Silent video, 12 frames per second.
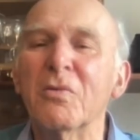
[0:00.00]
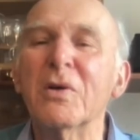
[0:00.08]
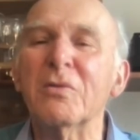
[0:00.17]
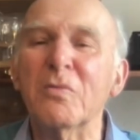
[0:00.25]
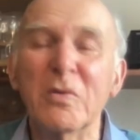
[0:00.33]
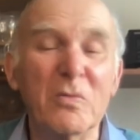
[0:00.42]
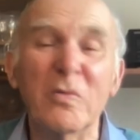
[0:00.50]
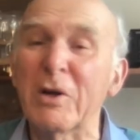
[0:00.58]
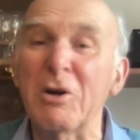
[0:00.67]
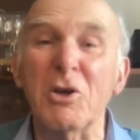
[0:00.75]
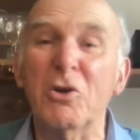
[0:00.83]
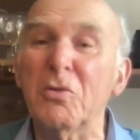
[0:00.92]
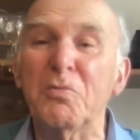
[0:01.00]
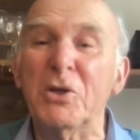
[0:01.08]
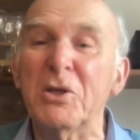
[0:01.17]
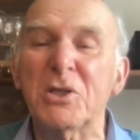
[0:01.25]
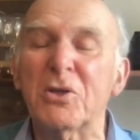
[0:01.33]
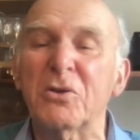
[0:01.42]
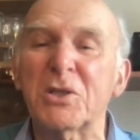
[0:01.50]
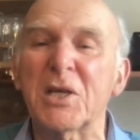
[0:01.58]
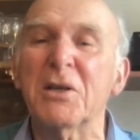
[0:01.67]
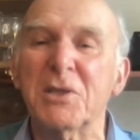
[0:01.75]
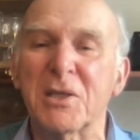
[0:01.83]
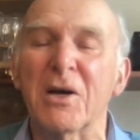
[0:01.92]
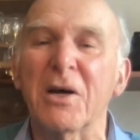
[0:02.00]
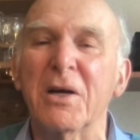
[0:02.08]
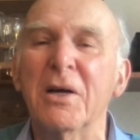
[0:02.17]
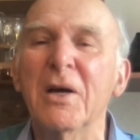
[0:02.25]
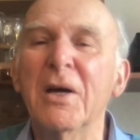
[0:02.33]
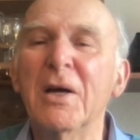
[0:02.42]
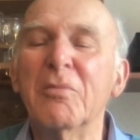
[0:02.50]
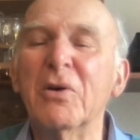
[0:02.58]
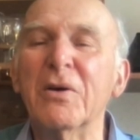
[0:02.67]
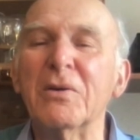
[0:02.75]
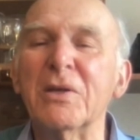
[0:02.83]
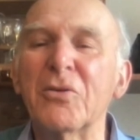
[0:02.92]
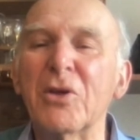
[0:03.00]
were very good political satire. But I